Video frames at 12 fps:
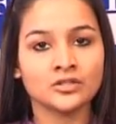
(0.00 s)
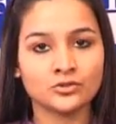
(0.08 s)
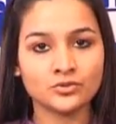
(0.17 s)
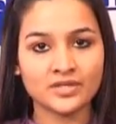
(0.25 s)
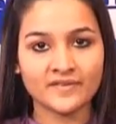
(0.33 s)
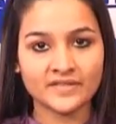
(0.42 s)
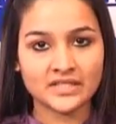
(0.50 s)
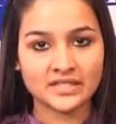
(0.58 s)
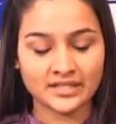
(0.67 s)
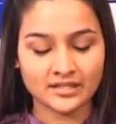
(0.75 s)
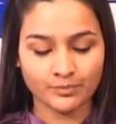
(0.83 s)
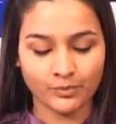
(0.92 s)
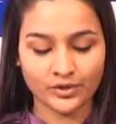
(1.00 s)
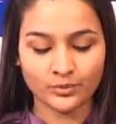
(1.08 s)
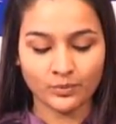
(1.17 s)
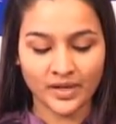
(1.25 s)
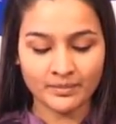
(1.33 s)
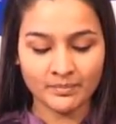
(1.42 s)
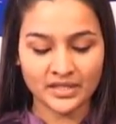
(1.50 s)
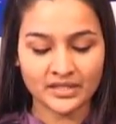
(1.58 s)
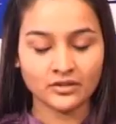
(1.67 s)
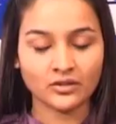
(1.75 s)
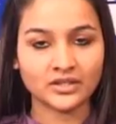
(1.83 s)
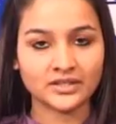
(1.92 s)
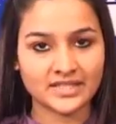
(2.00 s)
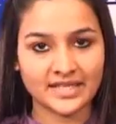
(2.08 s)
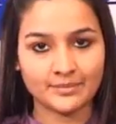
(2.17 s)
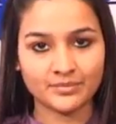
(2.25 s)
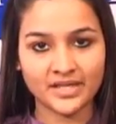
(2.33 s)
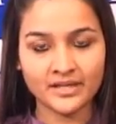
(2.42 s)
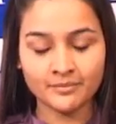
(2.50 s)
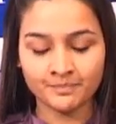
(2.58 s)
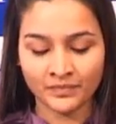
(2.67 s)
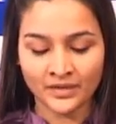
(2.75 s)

276.1 million on the same day.